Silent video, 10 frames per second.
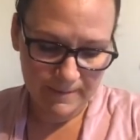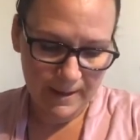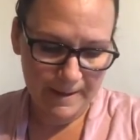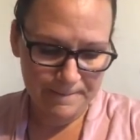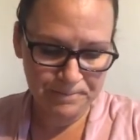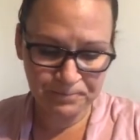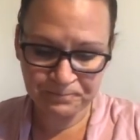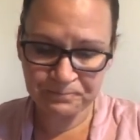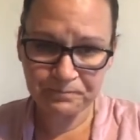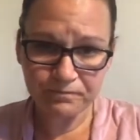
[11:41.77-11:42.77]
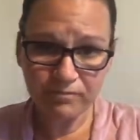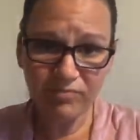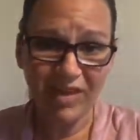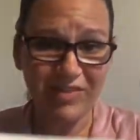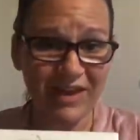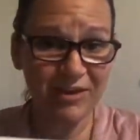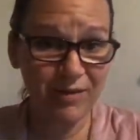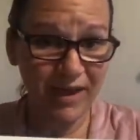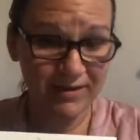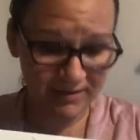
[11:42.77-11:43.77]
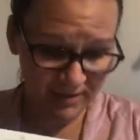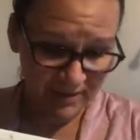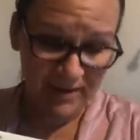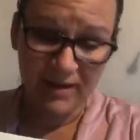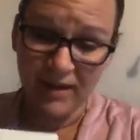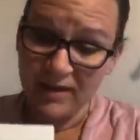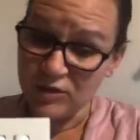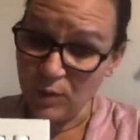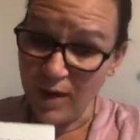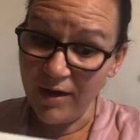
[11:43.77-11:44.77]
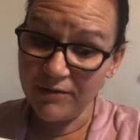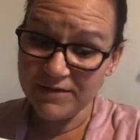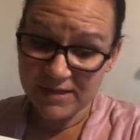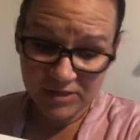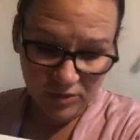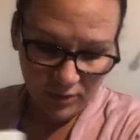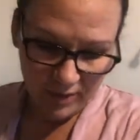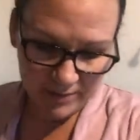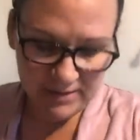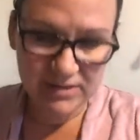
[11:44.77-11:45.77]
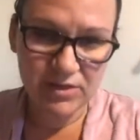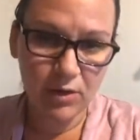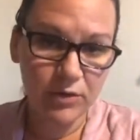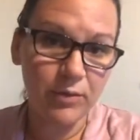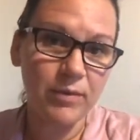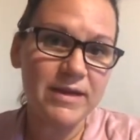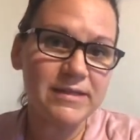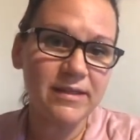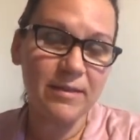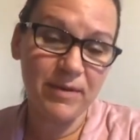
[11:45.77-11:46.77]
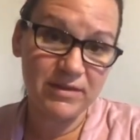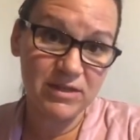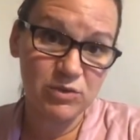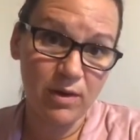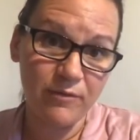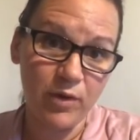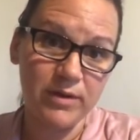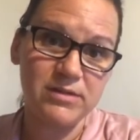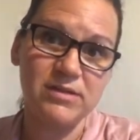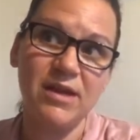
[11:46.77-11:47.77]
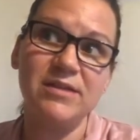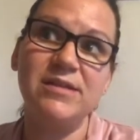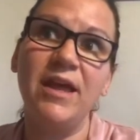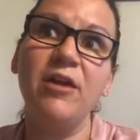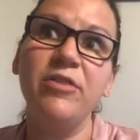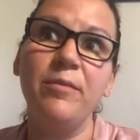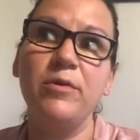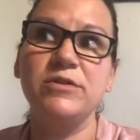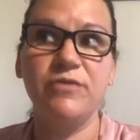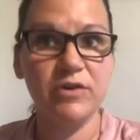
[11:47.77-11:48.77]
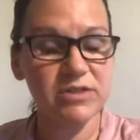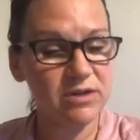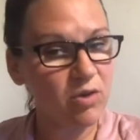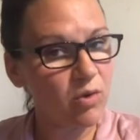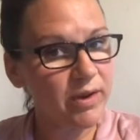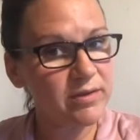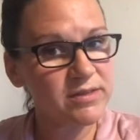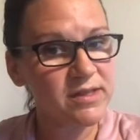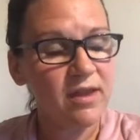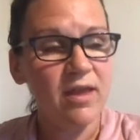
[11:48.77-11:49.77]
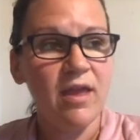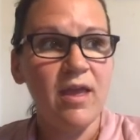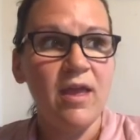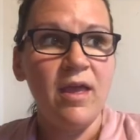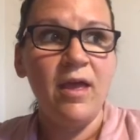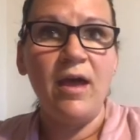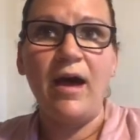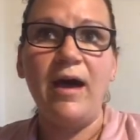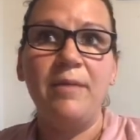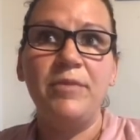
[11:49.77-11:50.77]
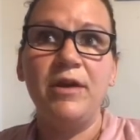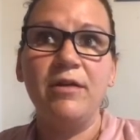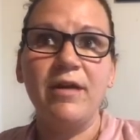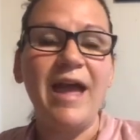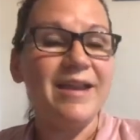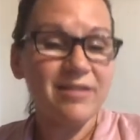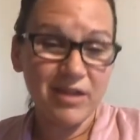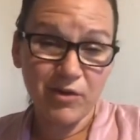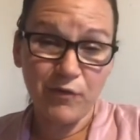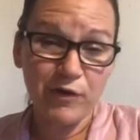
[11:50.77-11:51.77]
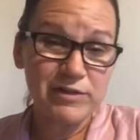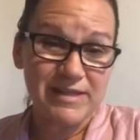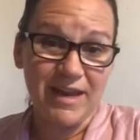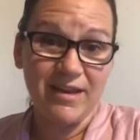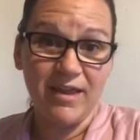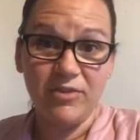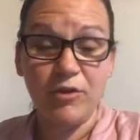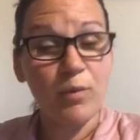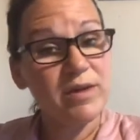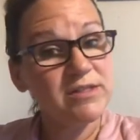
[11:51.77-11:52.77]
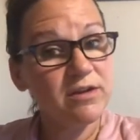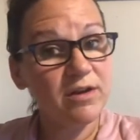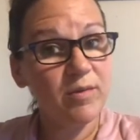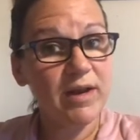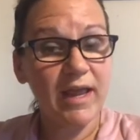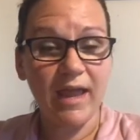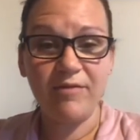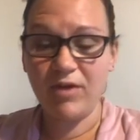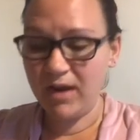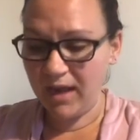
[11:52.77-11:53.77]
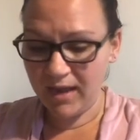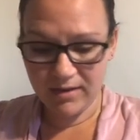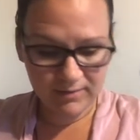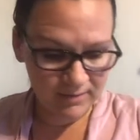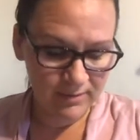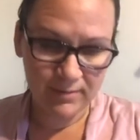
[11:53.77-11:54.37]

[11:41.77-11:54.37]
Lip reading: Then you get 12 essential oils. And so the reason they pick these 12 oils is because they are the most versatile oils. They're kind of like your first aid kit. They're the ones you're going to want to have on hand